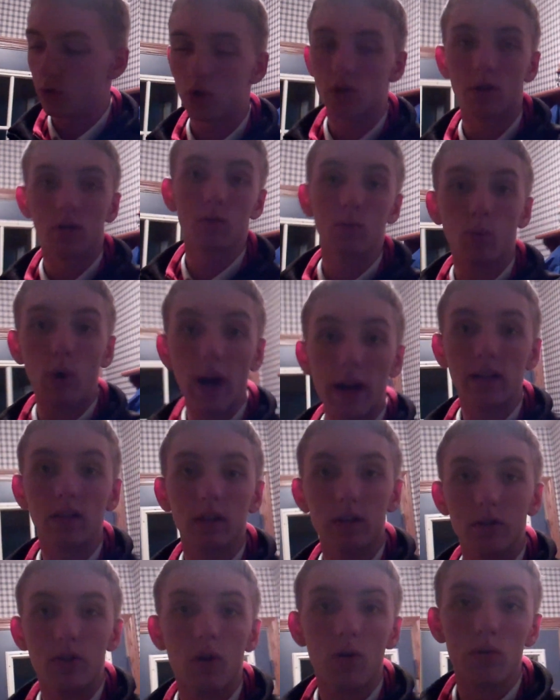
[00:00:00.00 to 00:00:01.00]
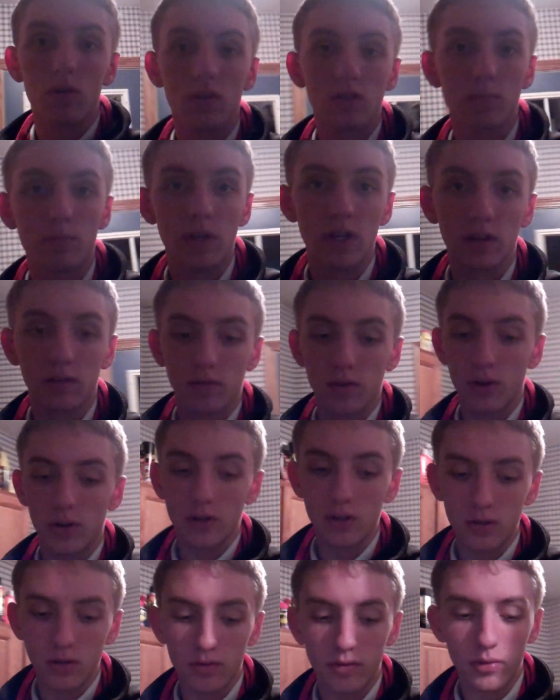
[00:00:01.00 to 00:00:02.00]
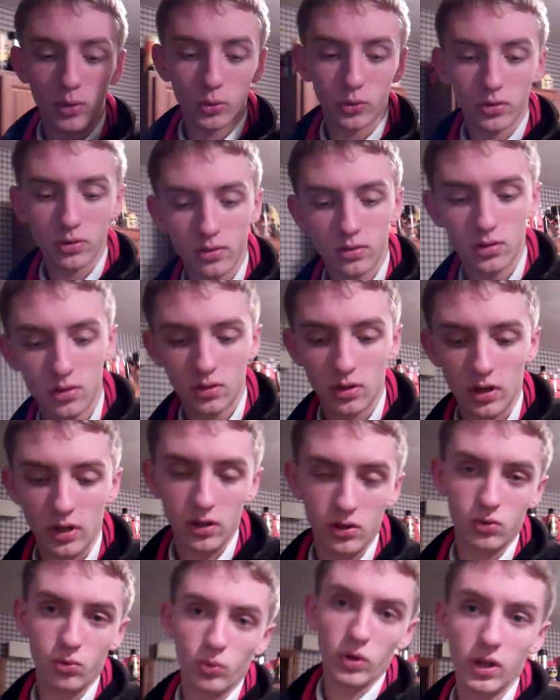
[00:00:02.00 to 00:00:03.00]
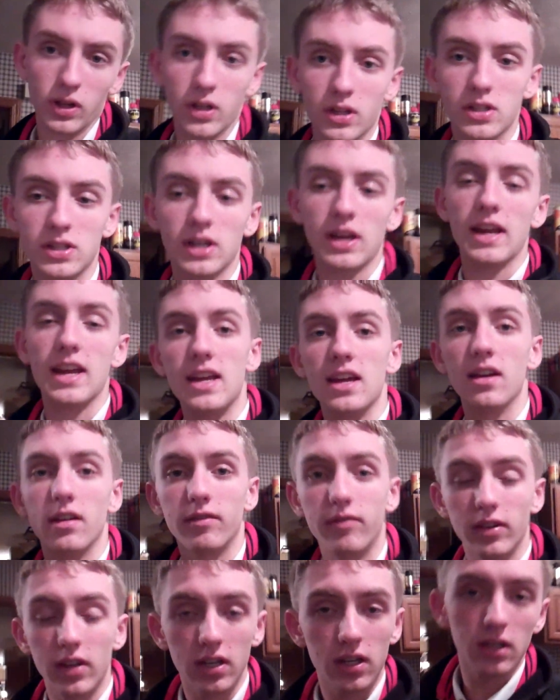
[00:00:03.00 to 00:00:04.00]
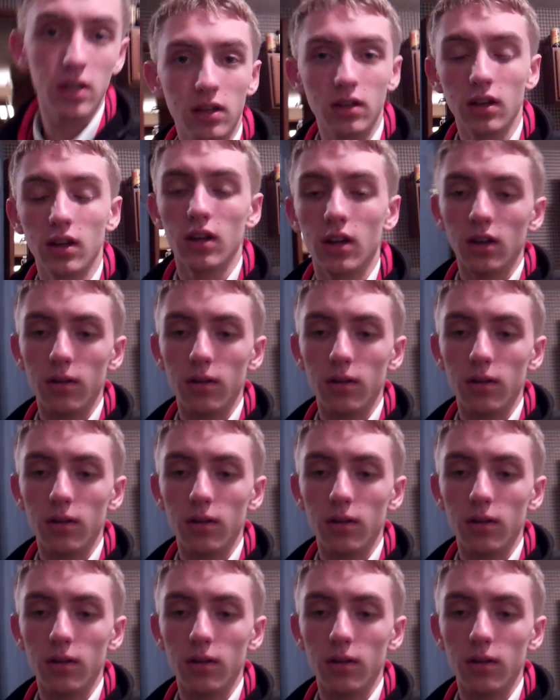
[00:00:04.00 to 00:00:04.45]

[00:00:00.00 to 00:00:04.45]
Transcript: which are widely known as being very good filters, as well as A F E,